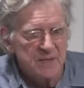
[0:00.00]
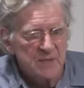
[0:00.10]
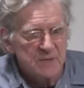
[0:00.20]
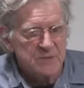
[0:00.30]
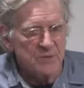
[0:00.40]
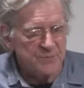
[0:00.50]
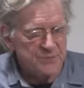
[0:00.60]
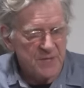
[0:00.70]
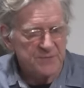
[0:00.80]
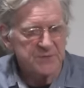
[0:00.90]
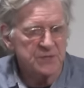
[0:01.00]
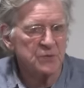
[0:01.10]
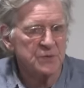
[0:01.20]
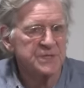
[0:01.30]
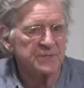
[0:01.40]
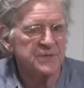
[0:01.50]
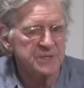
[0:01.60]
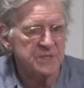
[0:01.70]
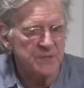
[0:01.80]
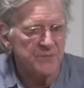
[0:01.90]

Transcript: So selflessness or selflessness of the